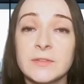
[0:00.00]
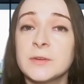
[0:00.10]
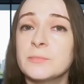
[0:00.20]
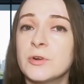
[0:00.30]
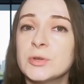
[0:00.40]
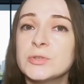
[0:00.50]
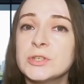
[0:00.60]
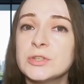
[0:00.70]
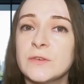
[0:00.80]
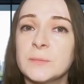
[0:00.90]
The
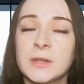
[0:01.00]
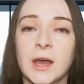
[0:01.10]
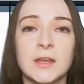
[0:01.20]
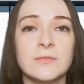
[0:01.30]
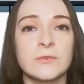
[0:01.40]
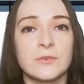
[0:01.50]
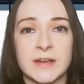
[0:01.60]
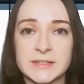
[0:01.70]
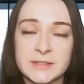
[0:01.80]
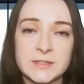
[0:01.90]
process of applying for
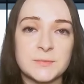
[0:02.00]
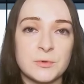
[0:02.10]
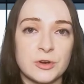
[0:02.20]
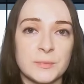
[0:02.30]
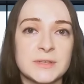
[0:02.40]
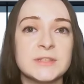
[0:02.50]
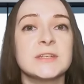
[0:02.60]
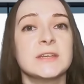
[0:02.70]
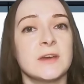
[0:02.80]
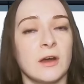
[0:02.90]
residence permits and